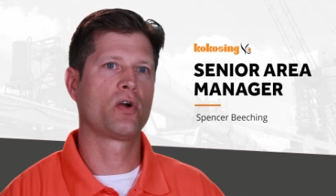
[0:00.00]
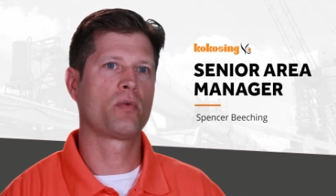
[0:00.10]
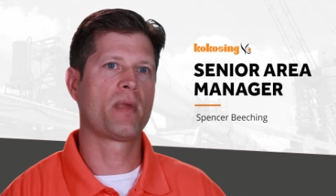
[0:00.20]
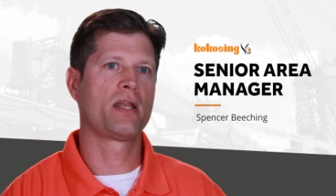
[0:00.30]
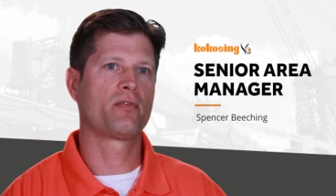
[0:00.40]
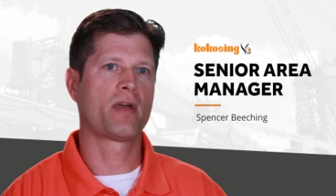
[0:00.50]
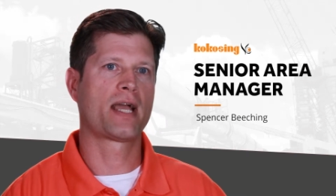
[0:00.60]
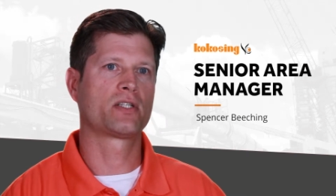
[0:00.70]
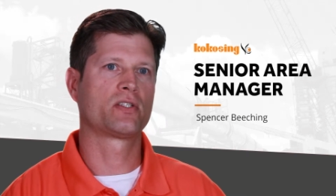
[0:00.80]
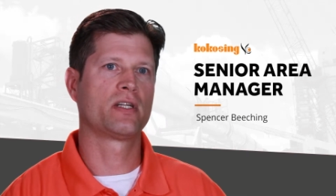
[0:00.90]
coke
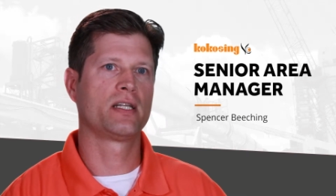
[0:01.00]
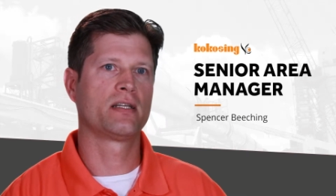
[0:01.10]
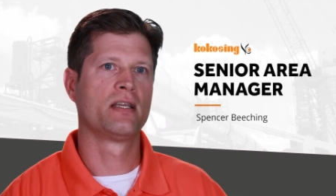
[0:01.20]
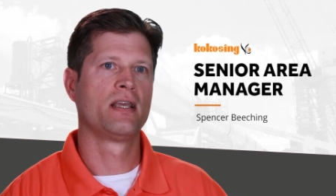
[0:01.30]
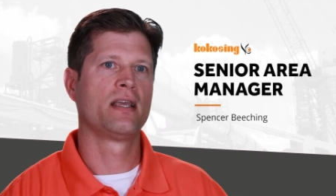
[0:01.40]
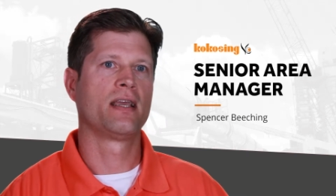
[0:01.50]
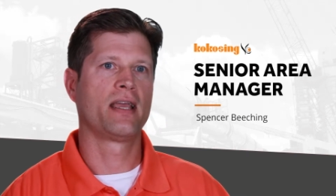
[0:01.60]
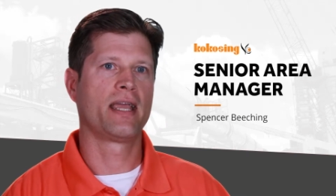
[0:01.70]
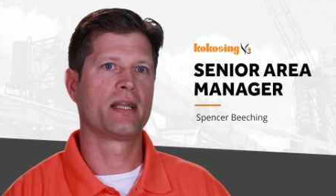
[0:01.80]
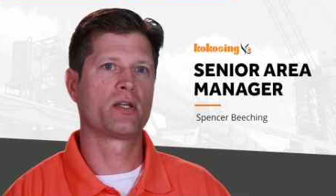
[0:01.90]
manufacturing
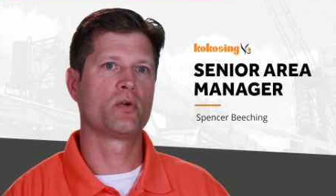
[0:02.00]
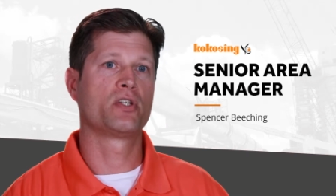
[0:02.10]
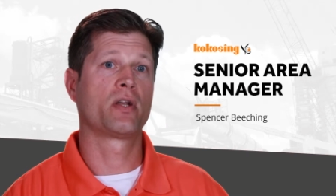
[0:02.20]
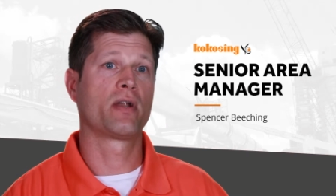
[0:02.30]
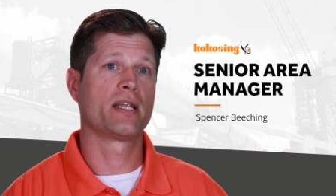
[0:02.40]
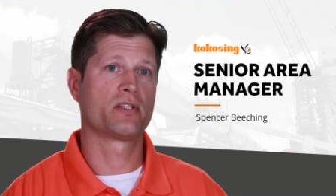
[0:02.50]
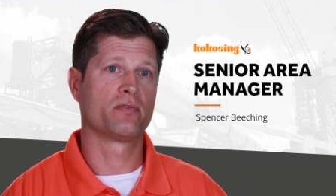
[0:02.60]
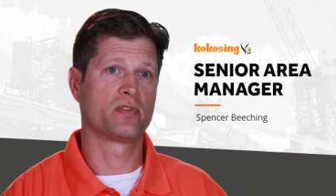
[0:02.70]
and cogeneration